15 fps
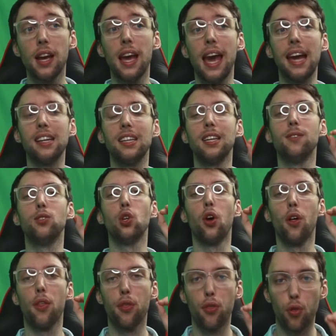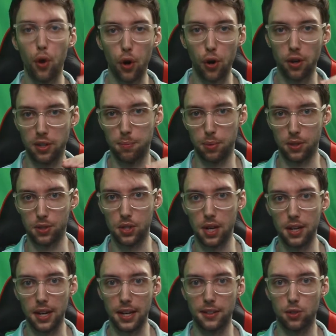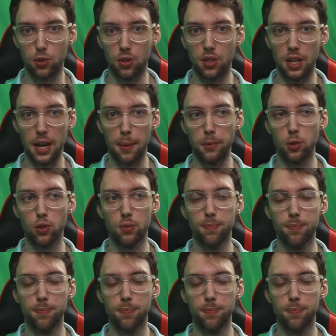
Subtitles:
and gives 30% extra damage.